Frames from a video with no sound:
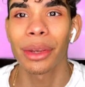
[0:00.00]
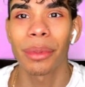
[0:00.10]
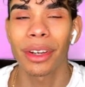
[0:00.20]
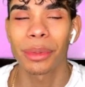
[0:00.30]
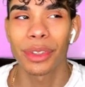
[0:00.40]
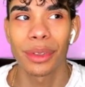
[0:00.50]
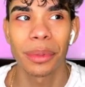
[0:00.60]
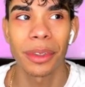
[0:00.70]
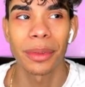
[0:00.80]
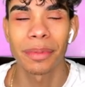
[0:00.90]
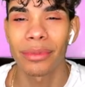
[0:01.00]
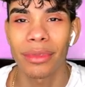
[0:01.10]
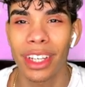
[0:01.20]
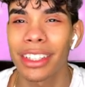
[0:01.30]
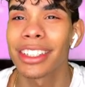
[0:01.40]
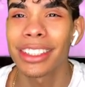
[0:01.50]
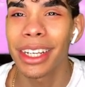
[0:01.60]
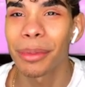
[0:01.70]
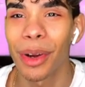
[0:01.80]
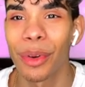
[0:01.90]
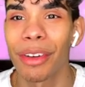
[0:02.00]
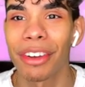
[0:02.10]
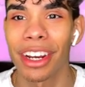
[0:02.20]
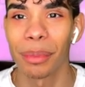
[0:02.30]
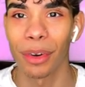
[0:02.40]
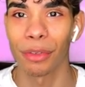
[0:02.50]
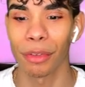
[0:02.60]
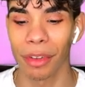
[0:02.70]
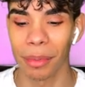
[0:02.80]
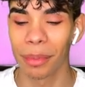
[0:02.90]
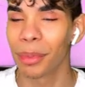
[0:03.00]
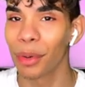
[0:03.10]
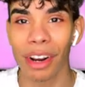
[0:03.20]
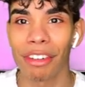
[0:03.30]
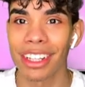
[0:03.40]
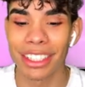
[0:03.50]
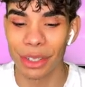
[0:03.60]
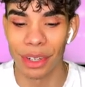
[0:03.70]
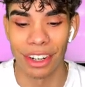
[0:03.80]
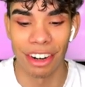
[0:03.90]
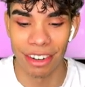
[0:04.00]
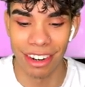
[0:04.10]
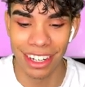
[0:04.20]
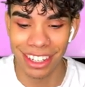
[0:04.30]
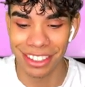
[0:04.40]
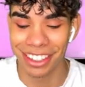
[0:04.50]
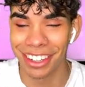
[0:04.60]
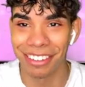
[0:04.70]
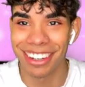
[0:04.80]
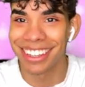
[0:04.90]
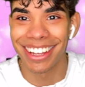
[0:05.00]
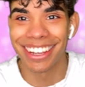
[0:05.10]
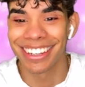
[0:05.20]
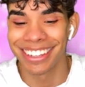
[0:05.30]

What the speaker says: makeup too, but this is like my way of getting both of them. But whatever, let's go in. All right, ready? I'm going to die.